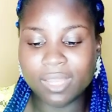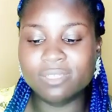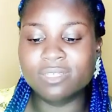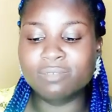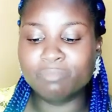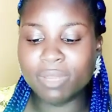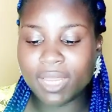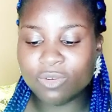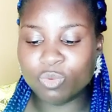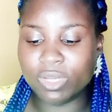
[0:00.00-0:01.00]
It is
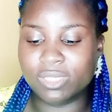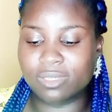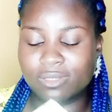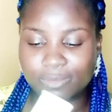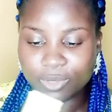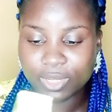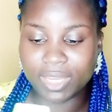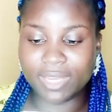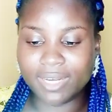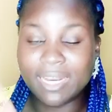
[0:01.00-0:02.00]
made with,
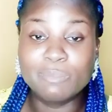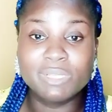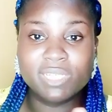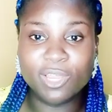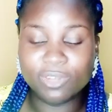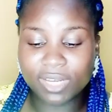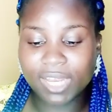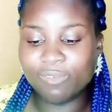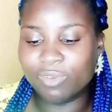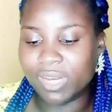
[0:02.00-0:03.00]
okay, let me tell you the
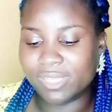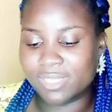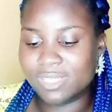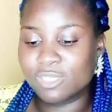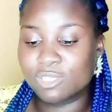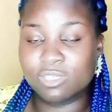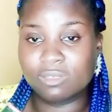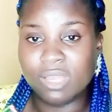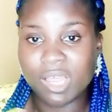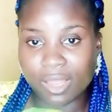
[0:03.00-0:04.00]
ingredients it
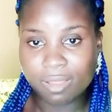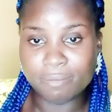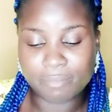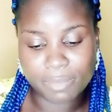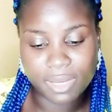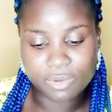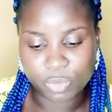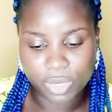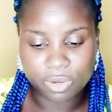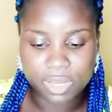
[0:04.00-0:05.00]
is made
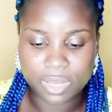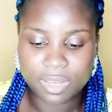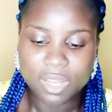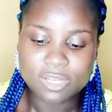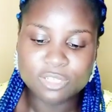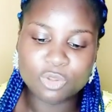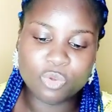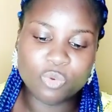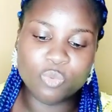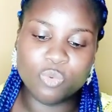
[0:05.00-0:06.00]
with. Okay, so